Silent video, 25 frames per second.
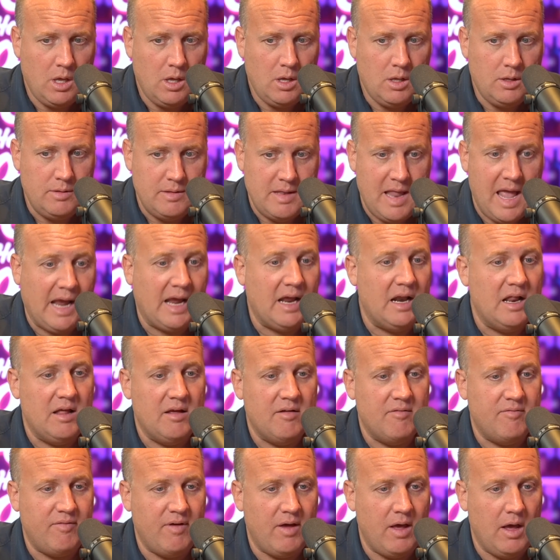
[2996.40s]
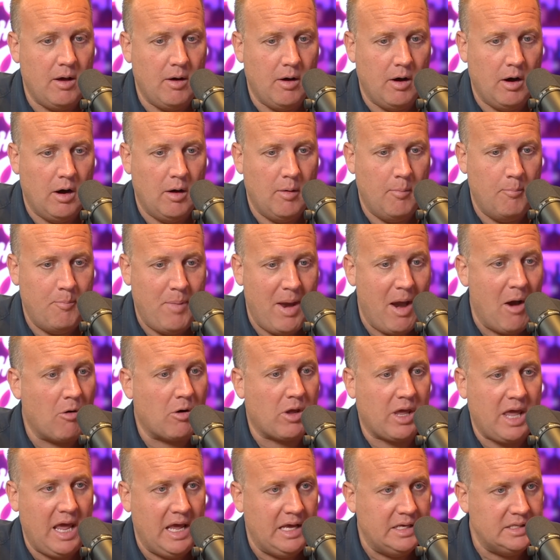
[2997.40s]
negative bear
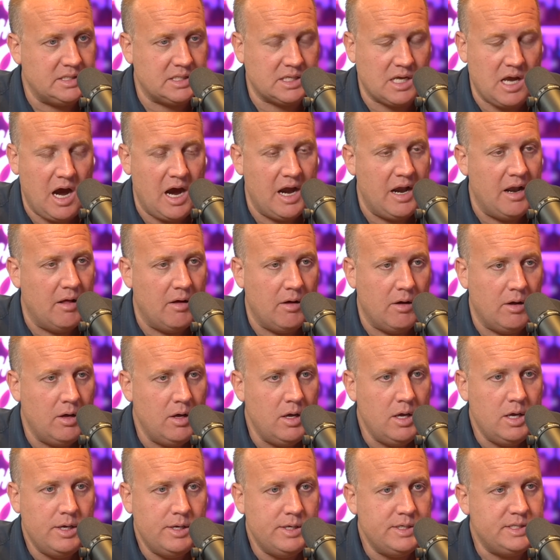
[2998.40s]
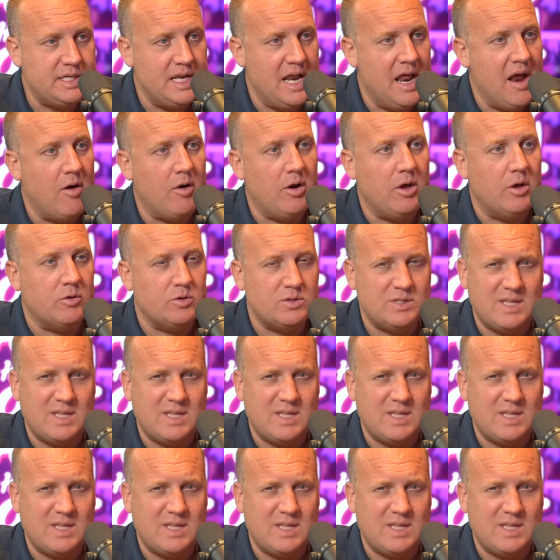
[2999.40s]
case kind of scenarios.